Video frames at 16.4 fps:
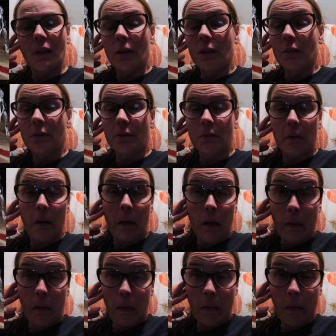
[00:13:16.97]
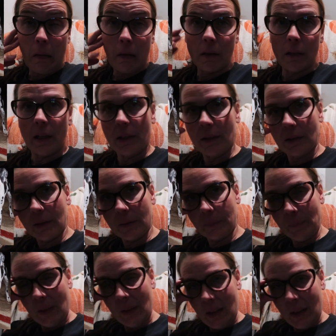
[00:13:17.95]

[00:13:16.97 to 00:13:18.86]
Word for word: I don't, I don't know.